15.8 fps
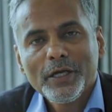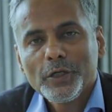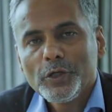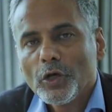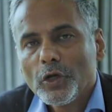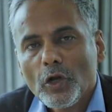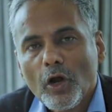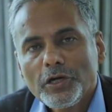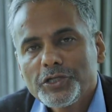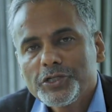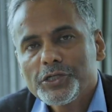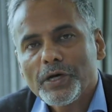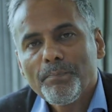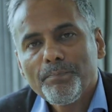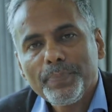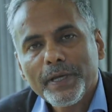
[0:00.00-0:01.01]
You're not
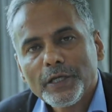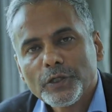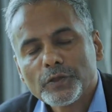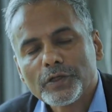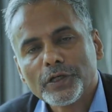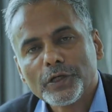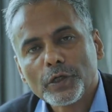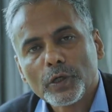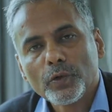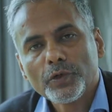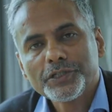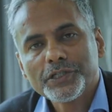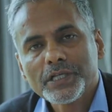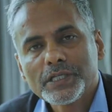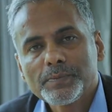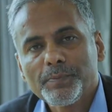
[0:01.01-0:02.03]
jumping to
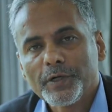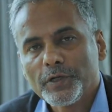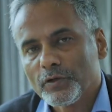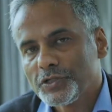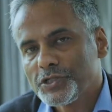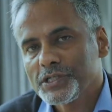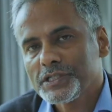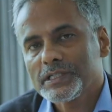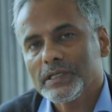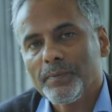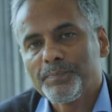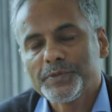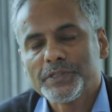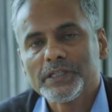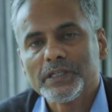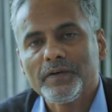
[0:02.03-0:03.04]
conclusions, but you're just
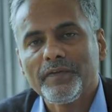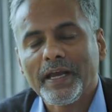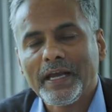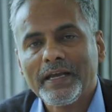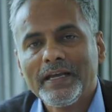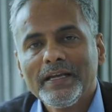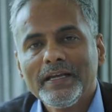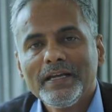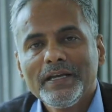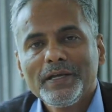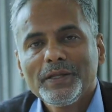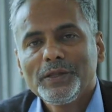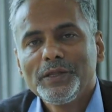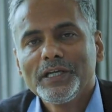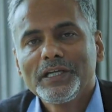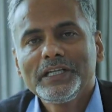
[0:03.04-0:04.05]
observing.
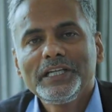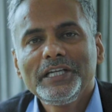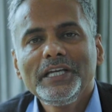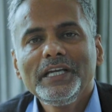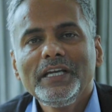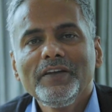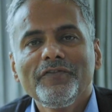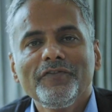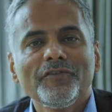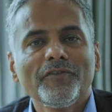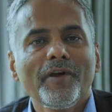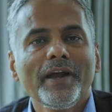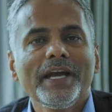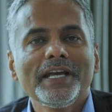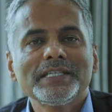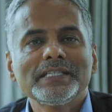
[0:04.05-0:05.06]
The key
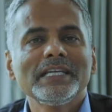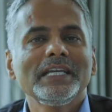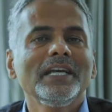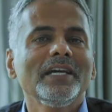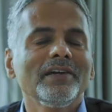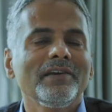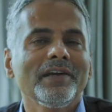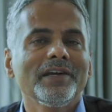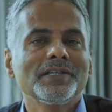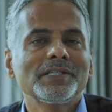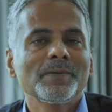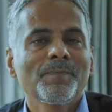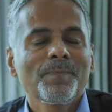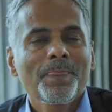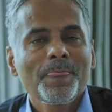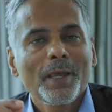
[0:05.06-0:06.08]
phrase here
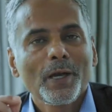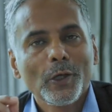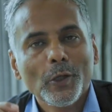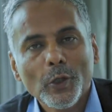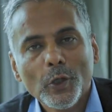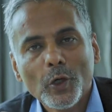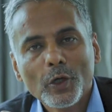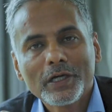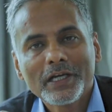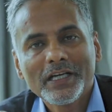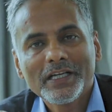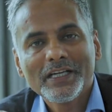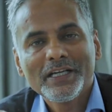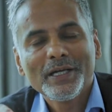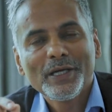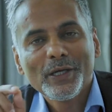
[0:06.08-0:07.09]
is, look,
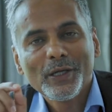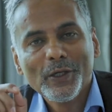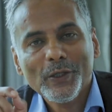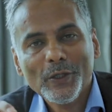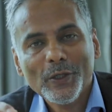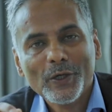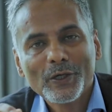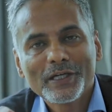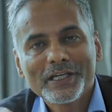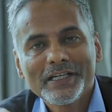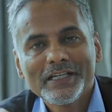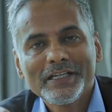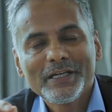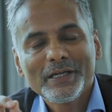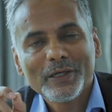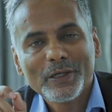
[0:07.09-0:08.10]
look,
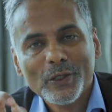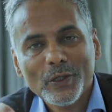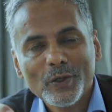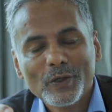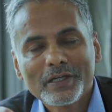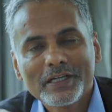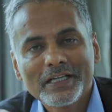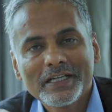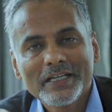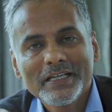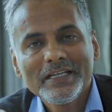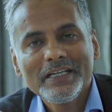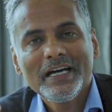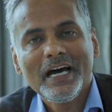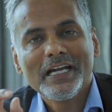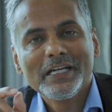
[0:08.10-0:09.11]
look,
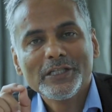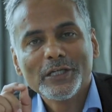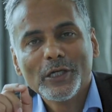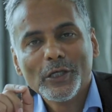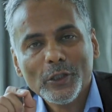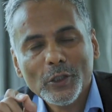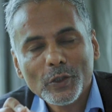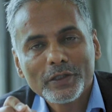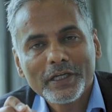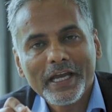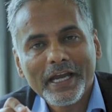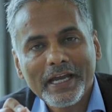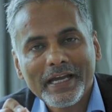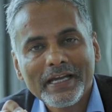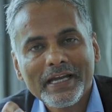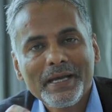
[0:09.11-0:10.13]
until
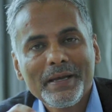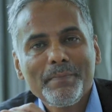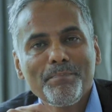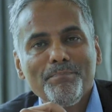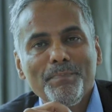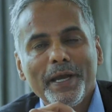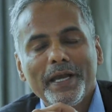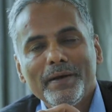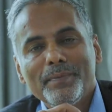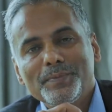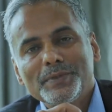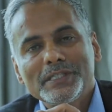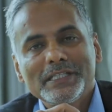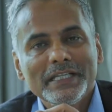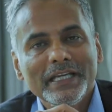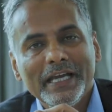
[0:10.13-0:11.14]
looking becomes
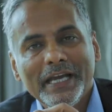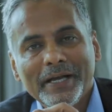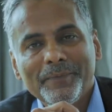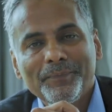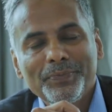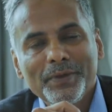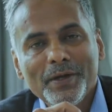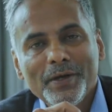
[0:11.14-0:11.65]
seeing.